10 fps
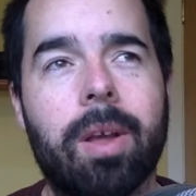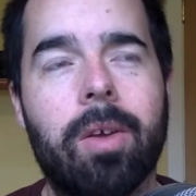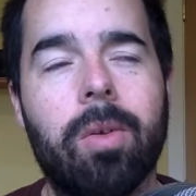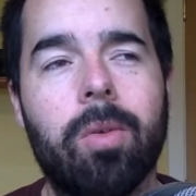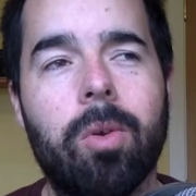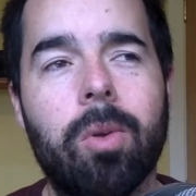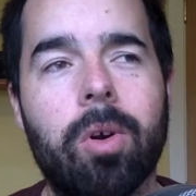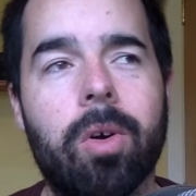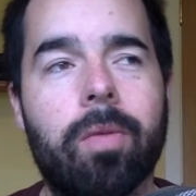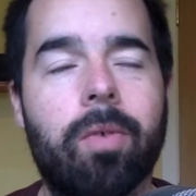that you do
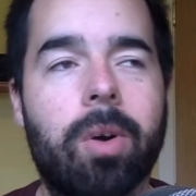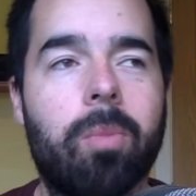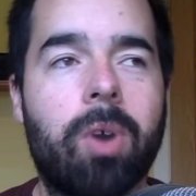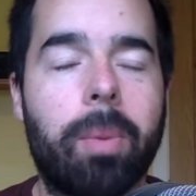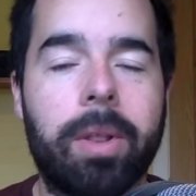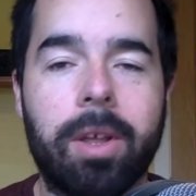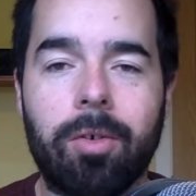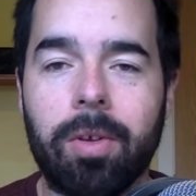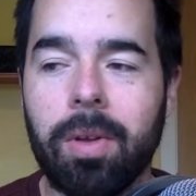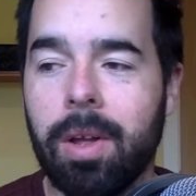learn from
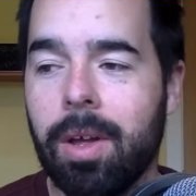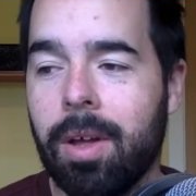repetition.